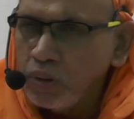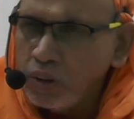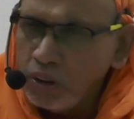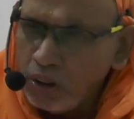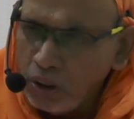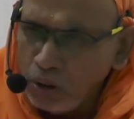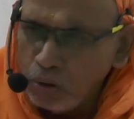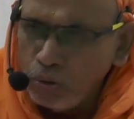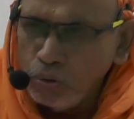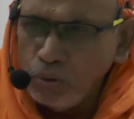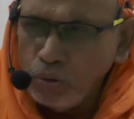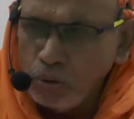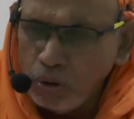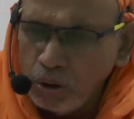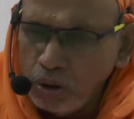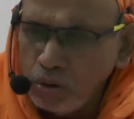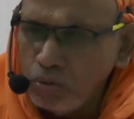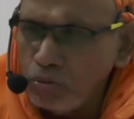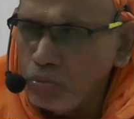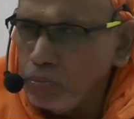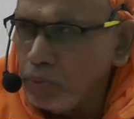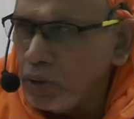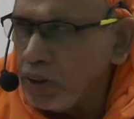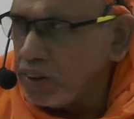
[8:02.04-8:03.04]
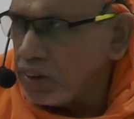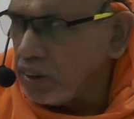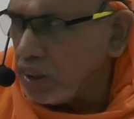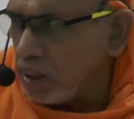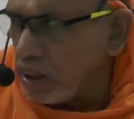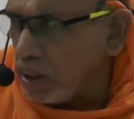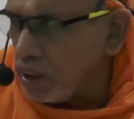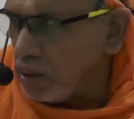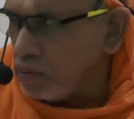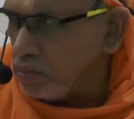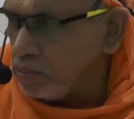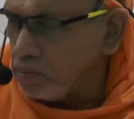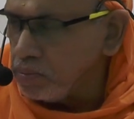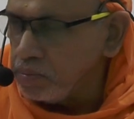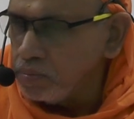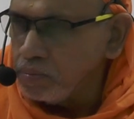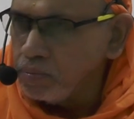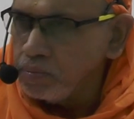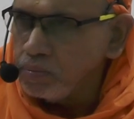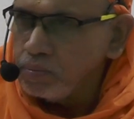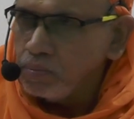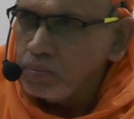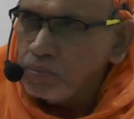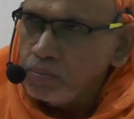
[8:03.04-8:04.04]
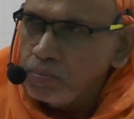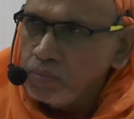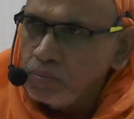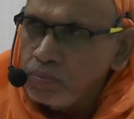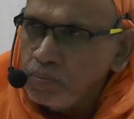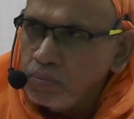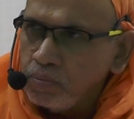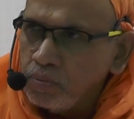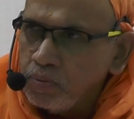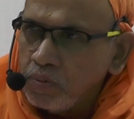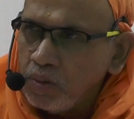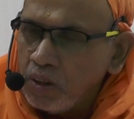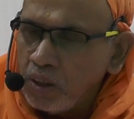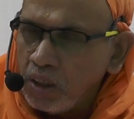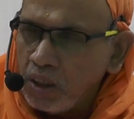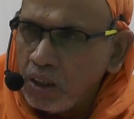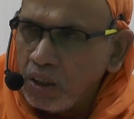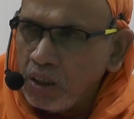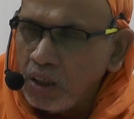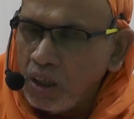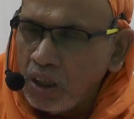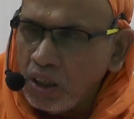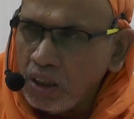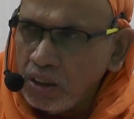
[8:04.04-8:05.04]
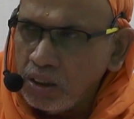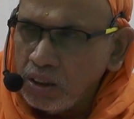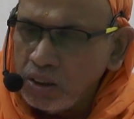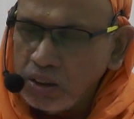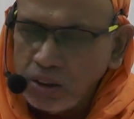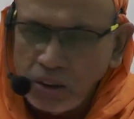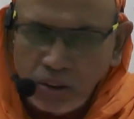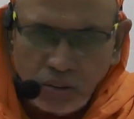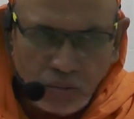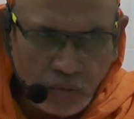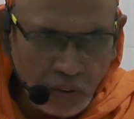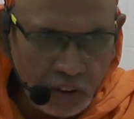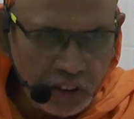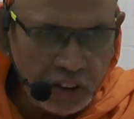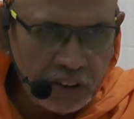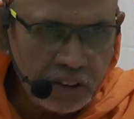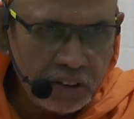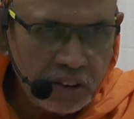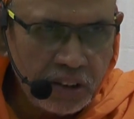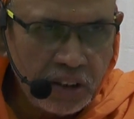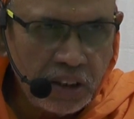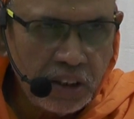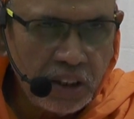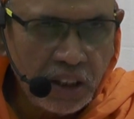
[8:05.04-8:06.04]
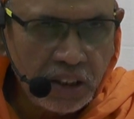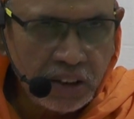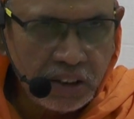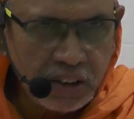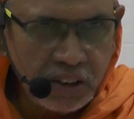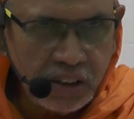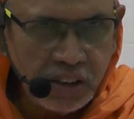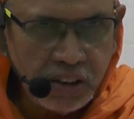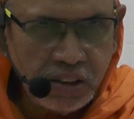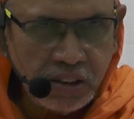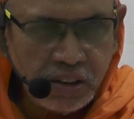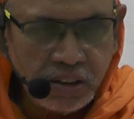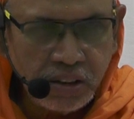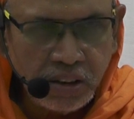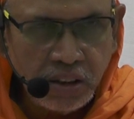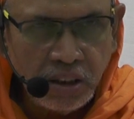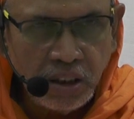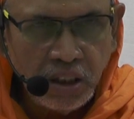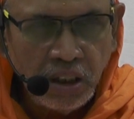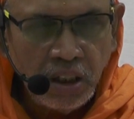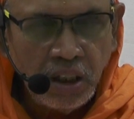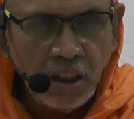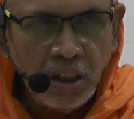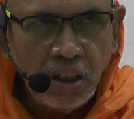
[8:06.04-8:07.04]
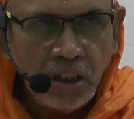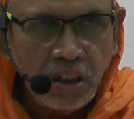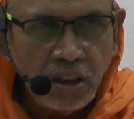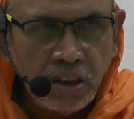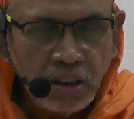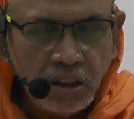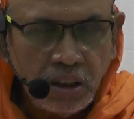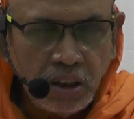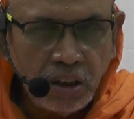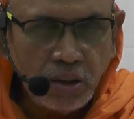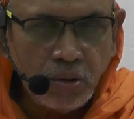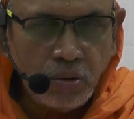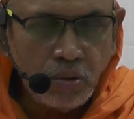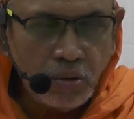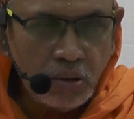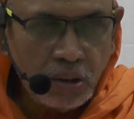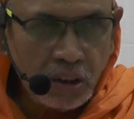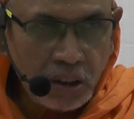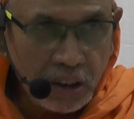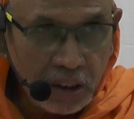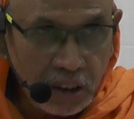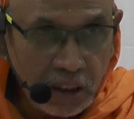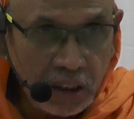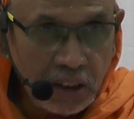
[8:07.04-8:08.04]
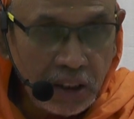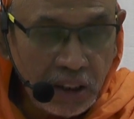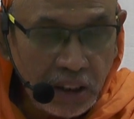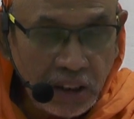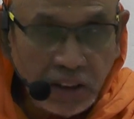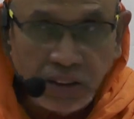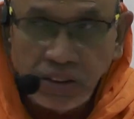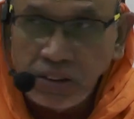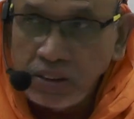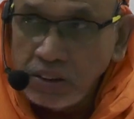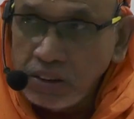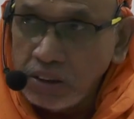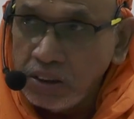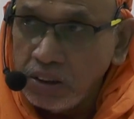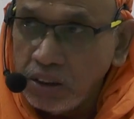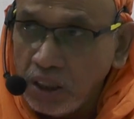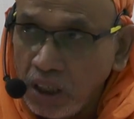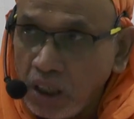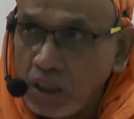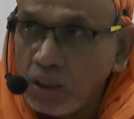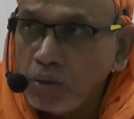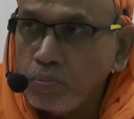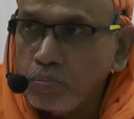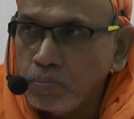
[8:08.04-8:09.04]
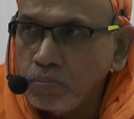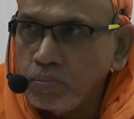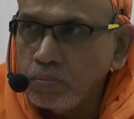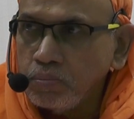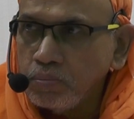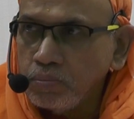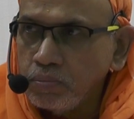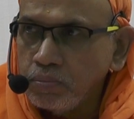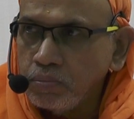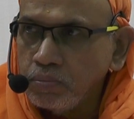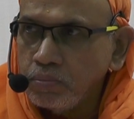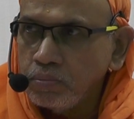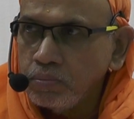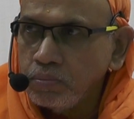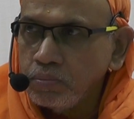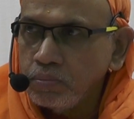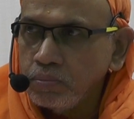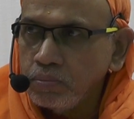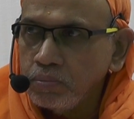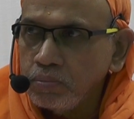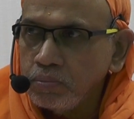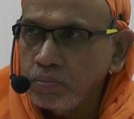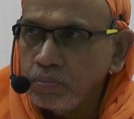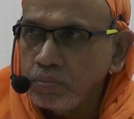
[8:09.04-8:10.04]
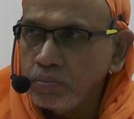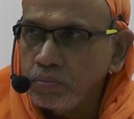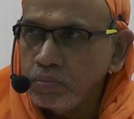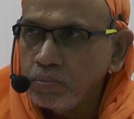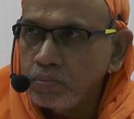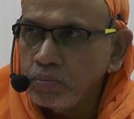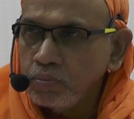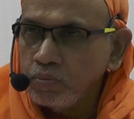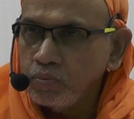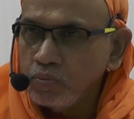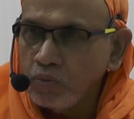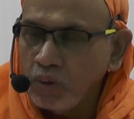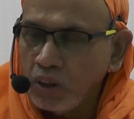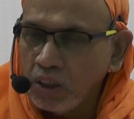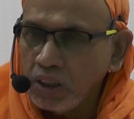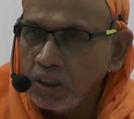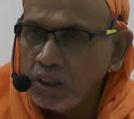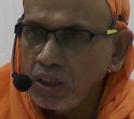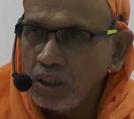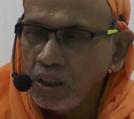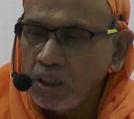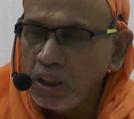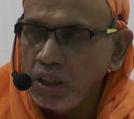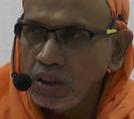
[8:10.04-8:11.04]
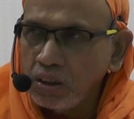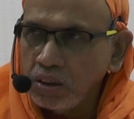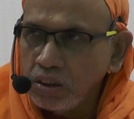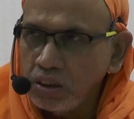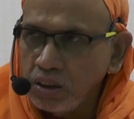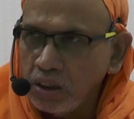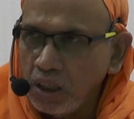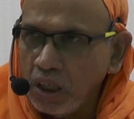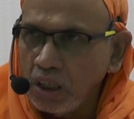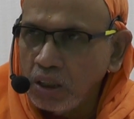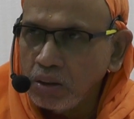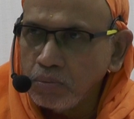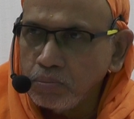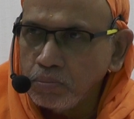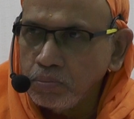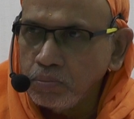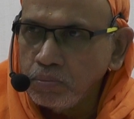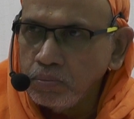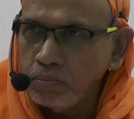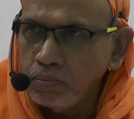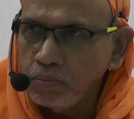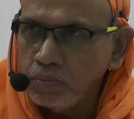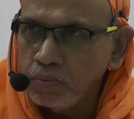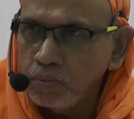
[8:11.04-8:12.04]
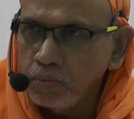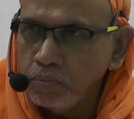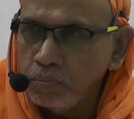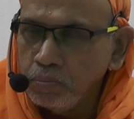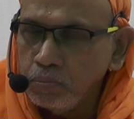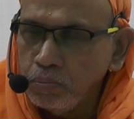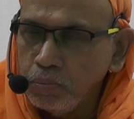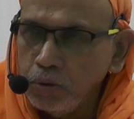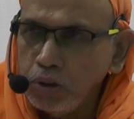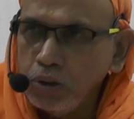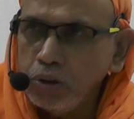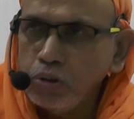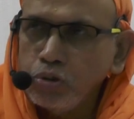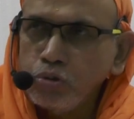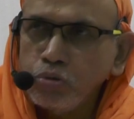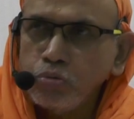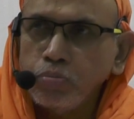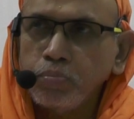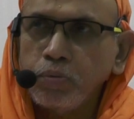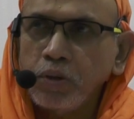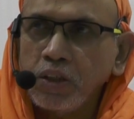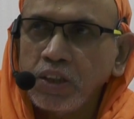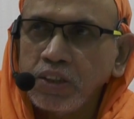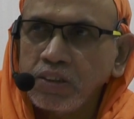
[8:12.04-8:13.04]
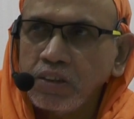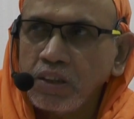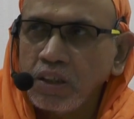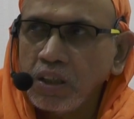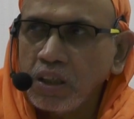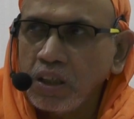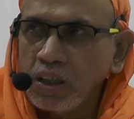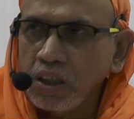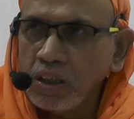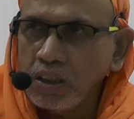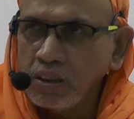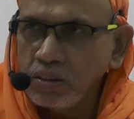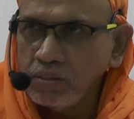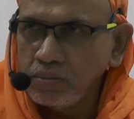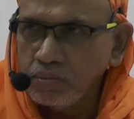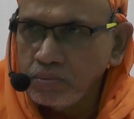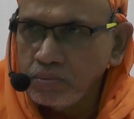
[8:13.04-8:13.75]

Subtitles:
They do only upasana. Like all these Dvaita sannyasis, they don't recognize jnanam. What they call jnanam means upasana.